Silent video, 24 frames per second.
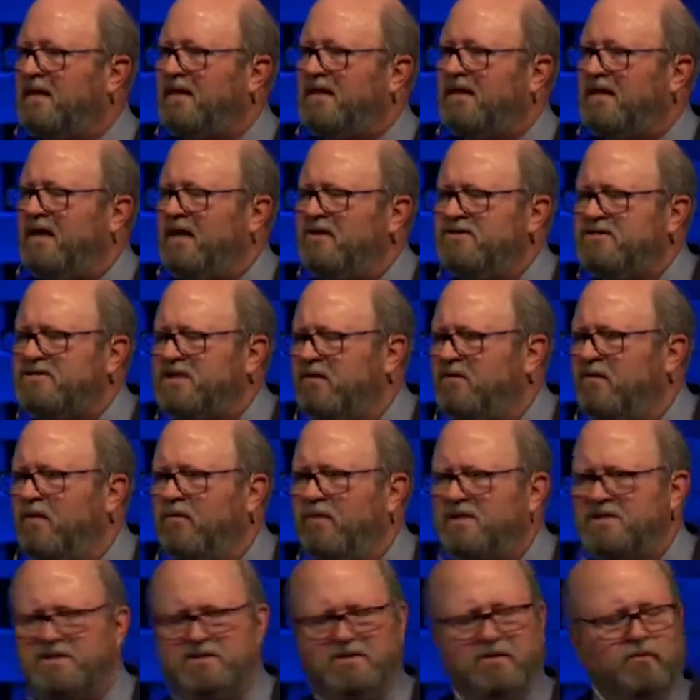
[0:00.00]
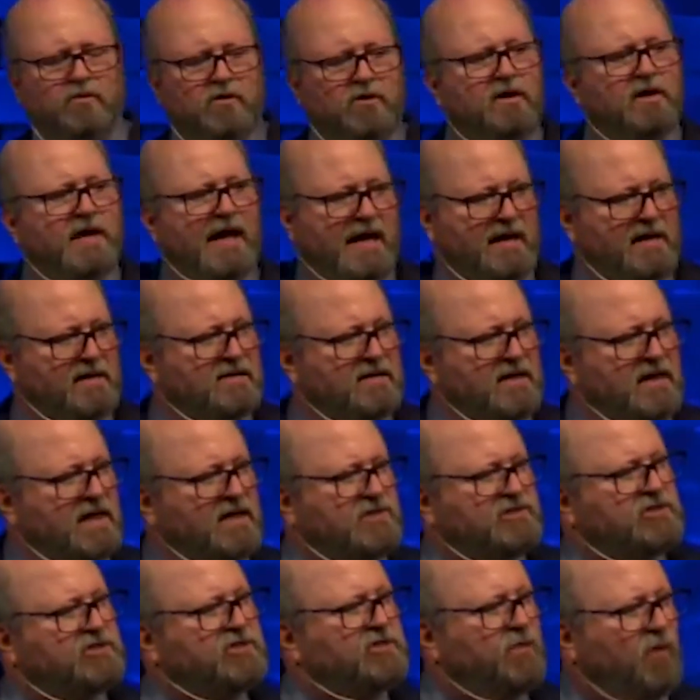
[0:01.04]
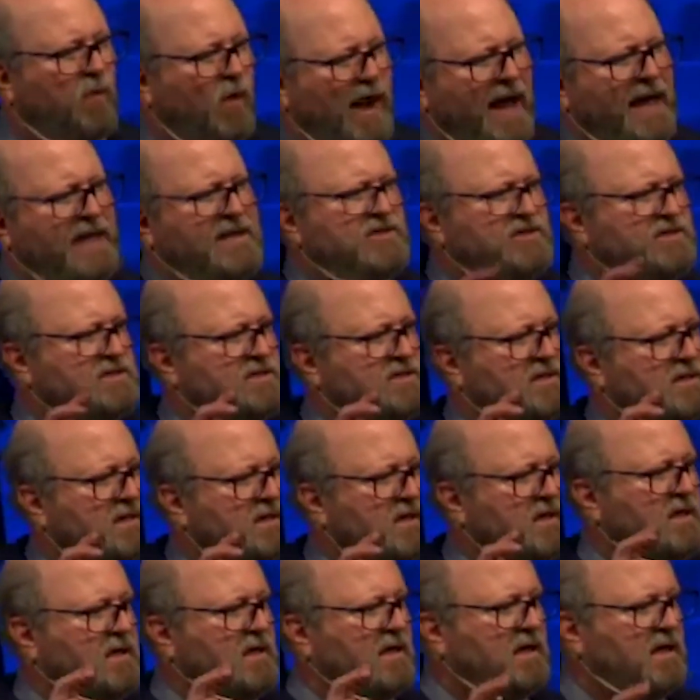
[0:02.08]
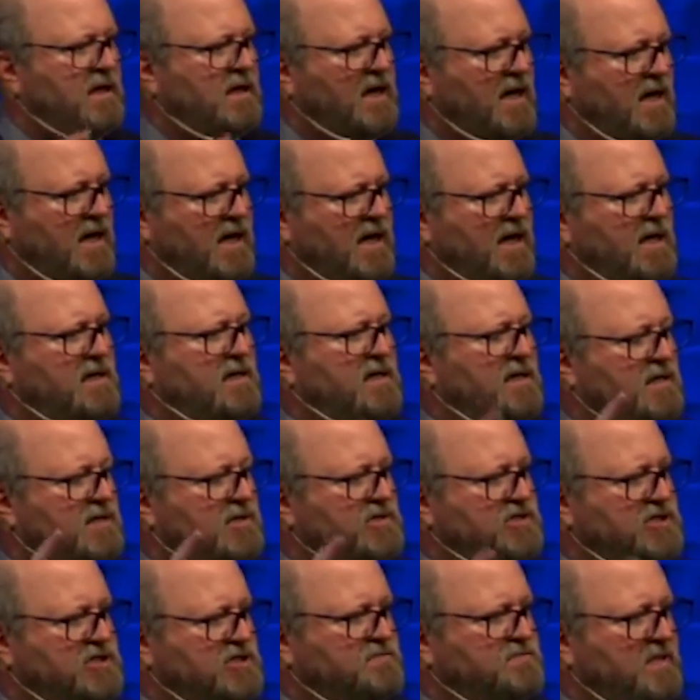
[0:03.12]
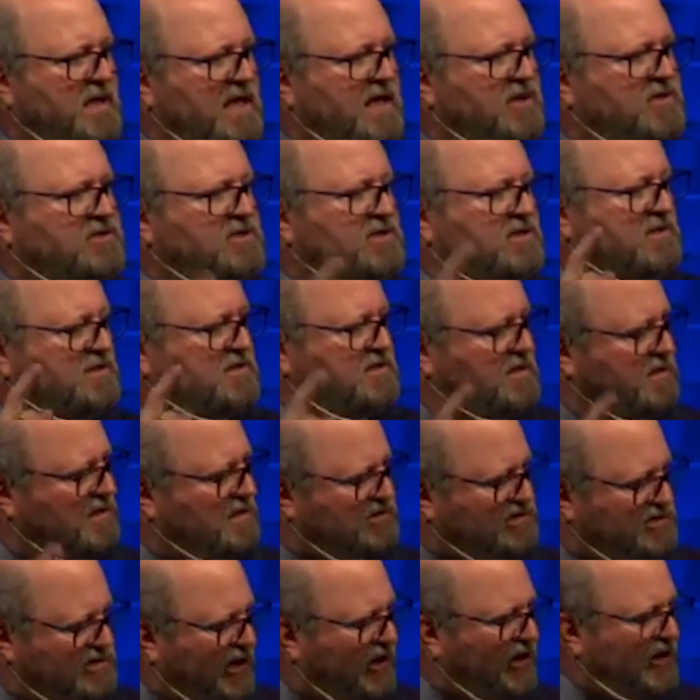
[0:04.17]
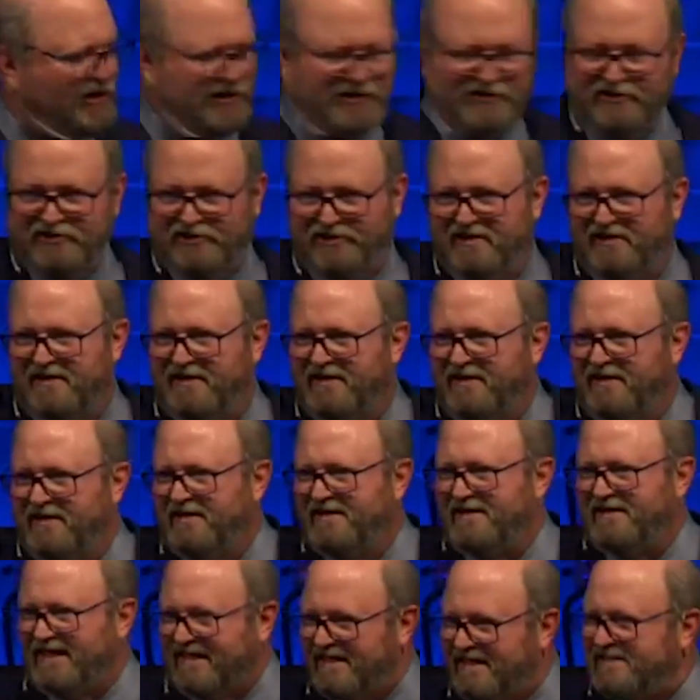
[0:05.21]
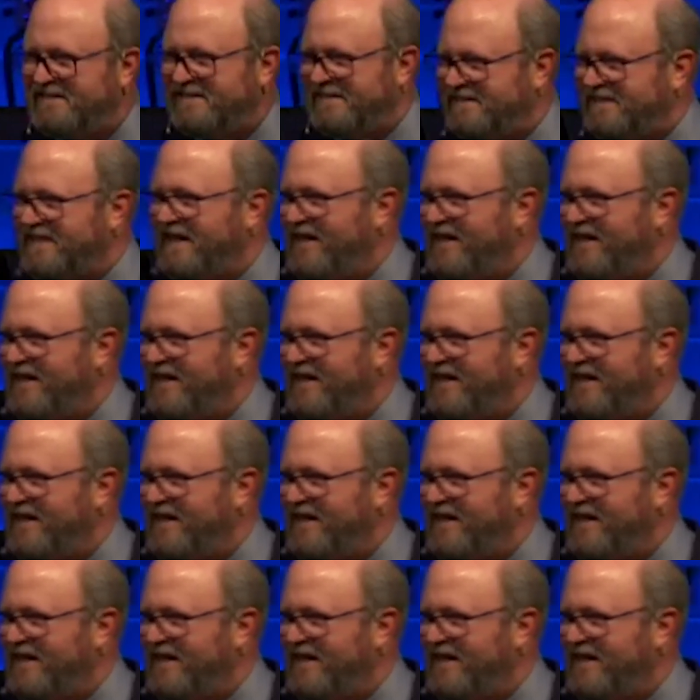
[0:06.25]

And you say, well, what's the word out of this? Twice God speaks to the church. Now, this is the